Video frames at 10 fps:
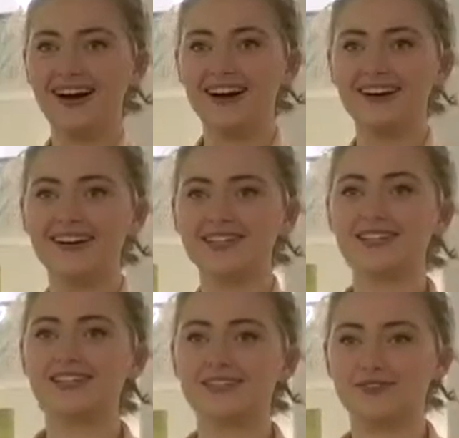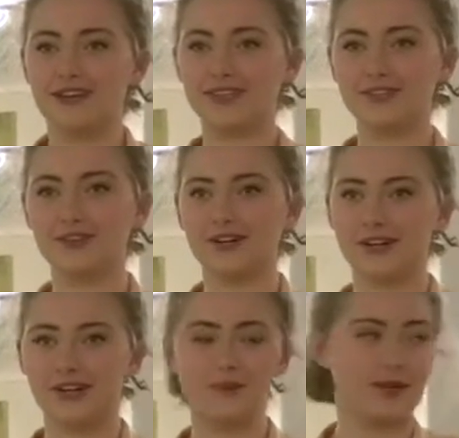be a theater nerd.
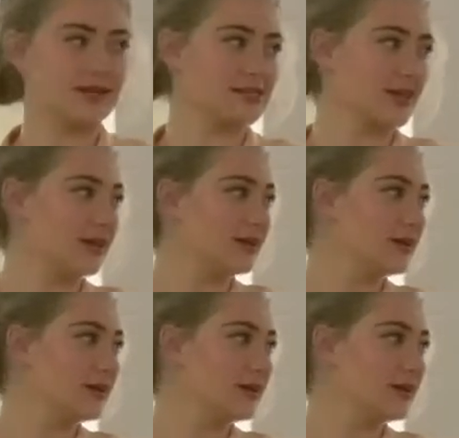And then when I